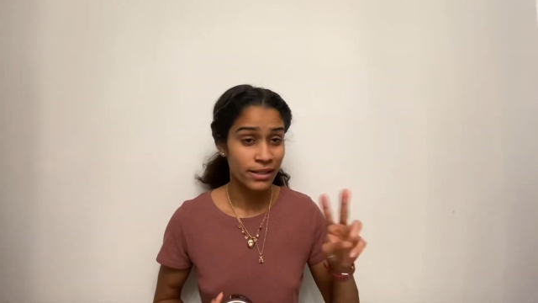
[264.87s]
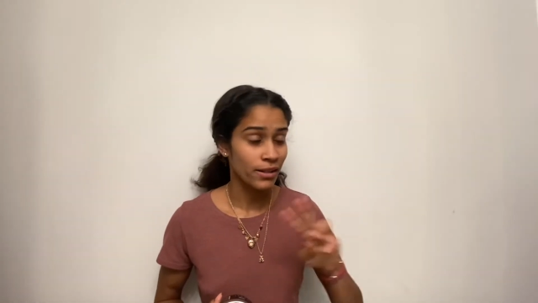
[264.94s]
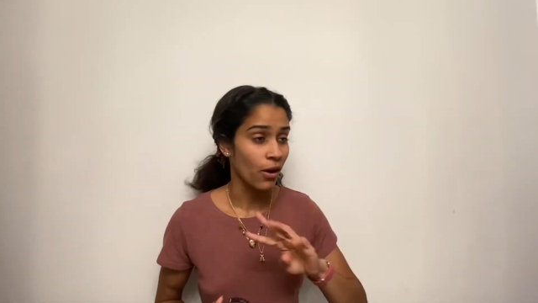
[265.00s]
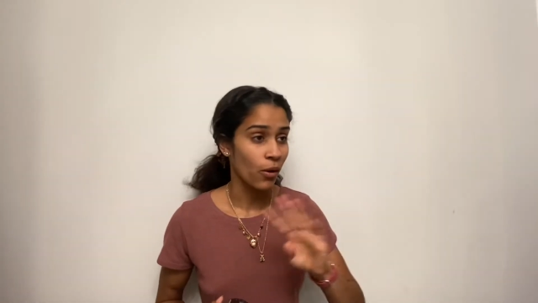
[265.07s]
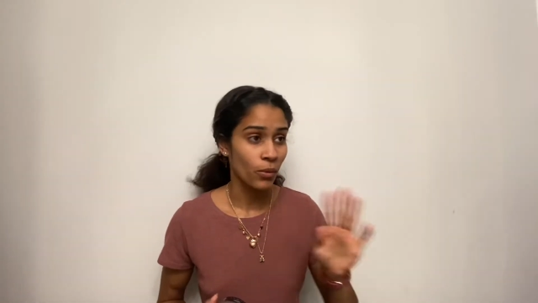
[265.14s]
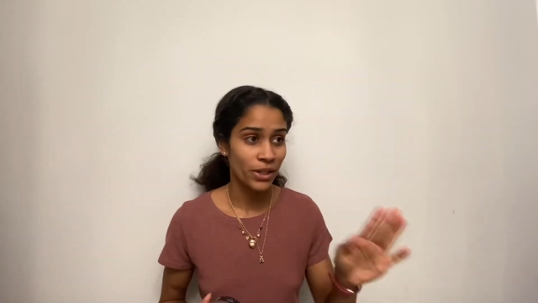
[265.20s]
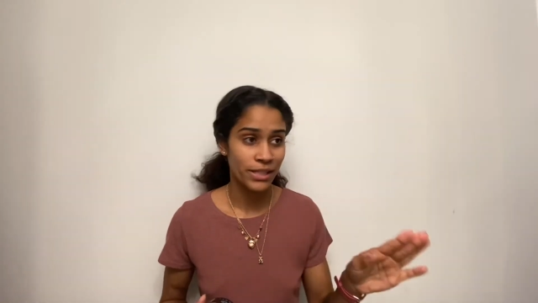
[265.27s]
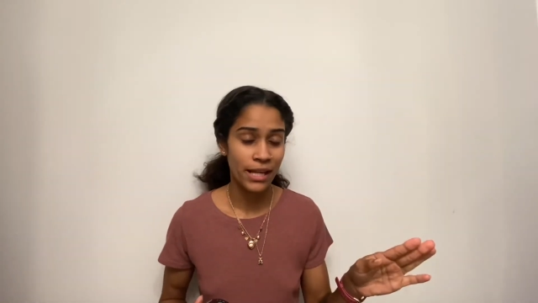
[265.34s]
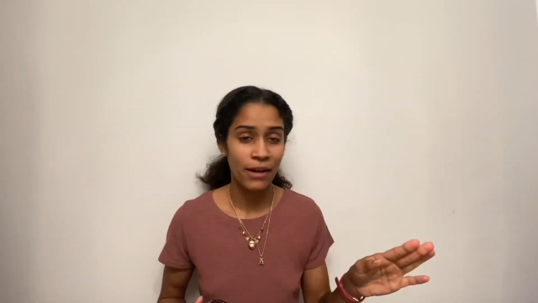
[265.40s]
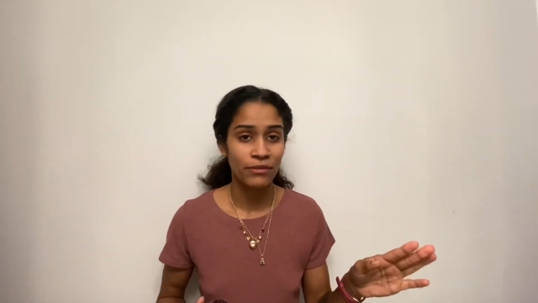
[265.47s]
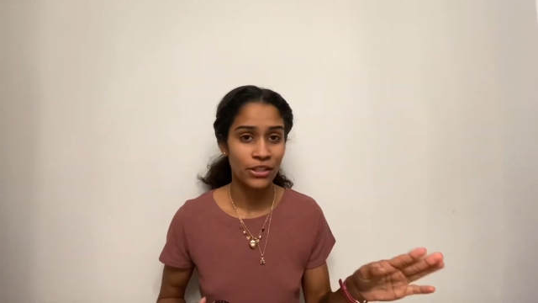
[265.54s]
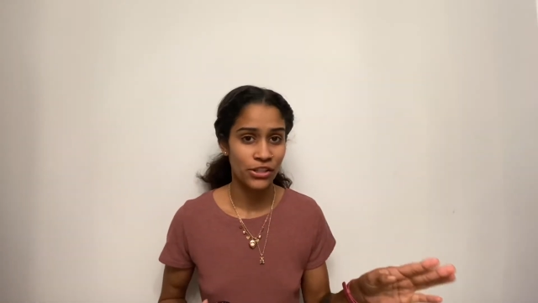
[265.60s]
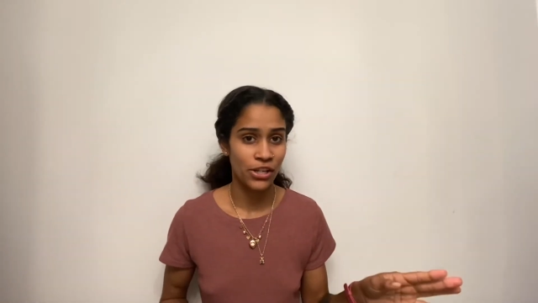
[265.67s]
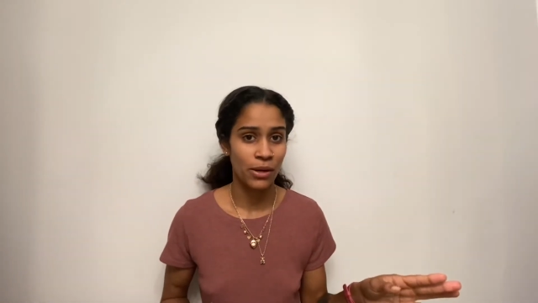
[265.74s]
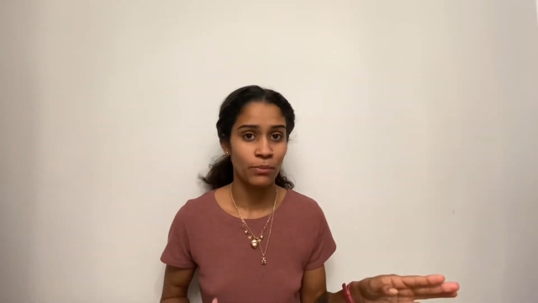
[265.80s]
always have to
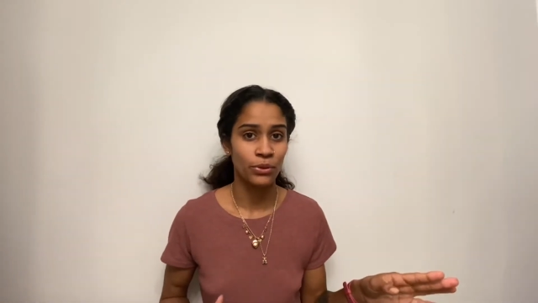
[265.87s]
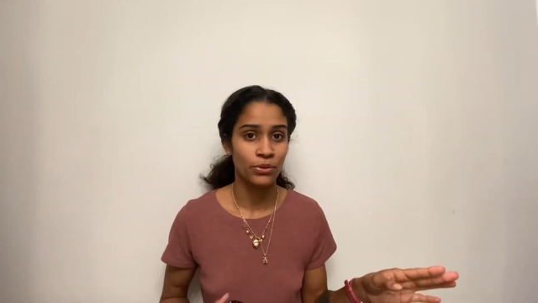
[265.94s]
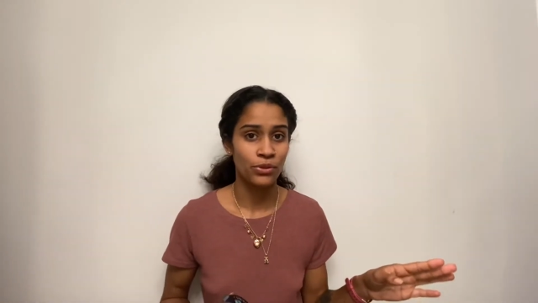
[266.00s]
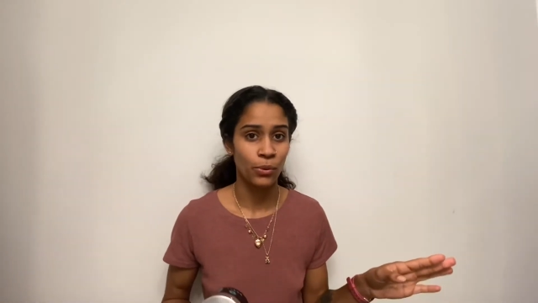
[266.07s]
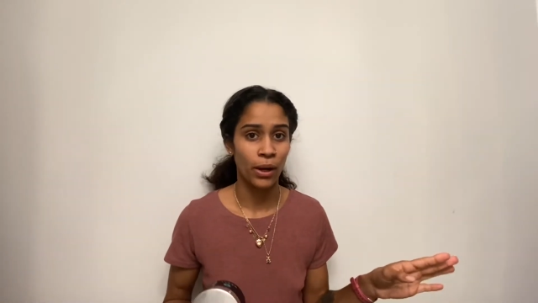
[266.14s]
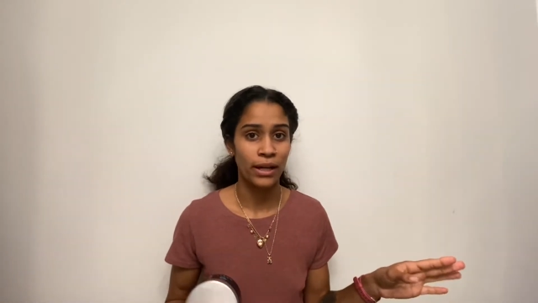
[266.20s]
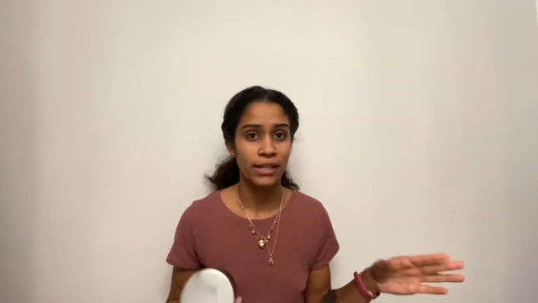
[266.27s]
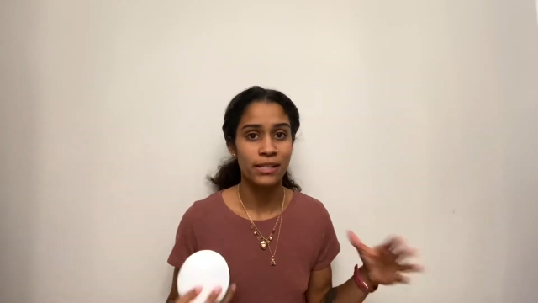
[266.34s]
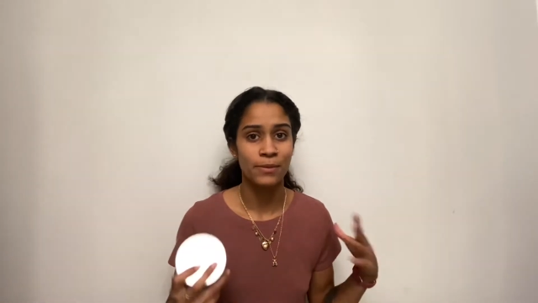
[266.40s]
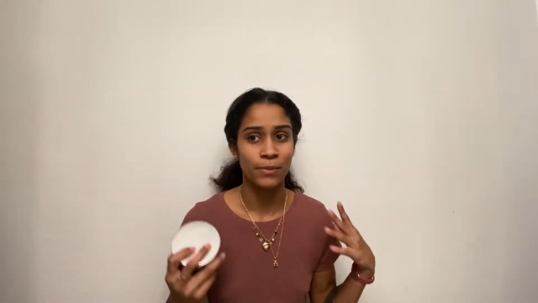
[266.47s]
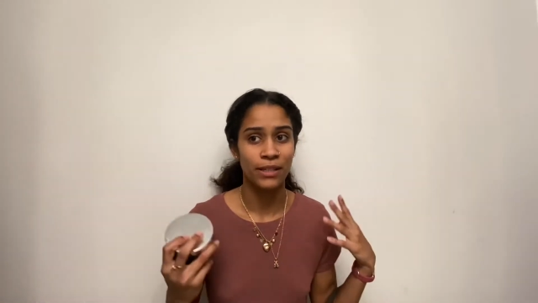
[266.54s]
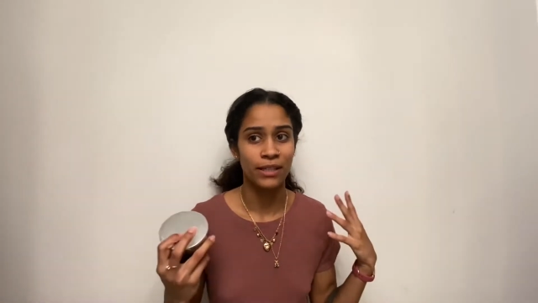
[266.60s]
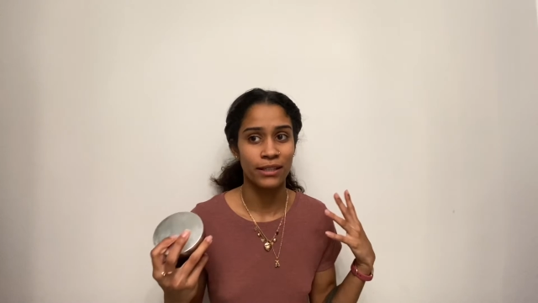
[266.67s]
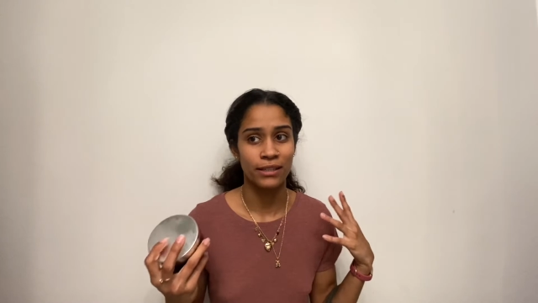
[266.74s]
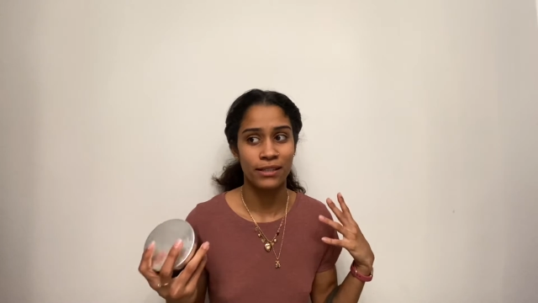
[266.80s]
shampoo twice
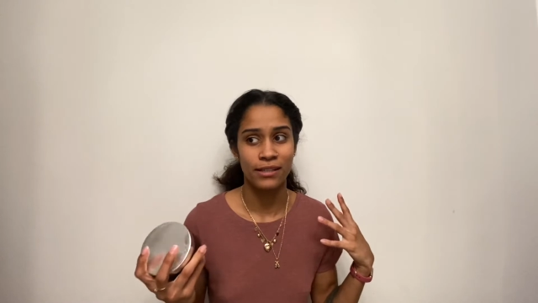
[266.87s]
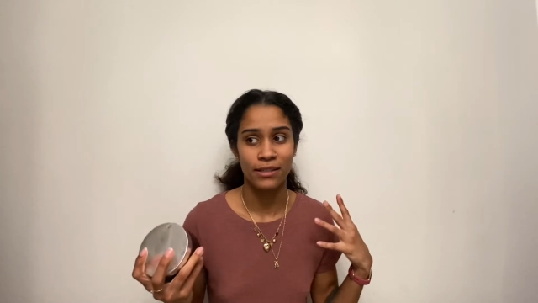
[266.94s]
because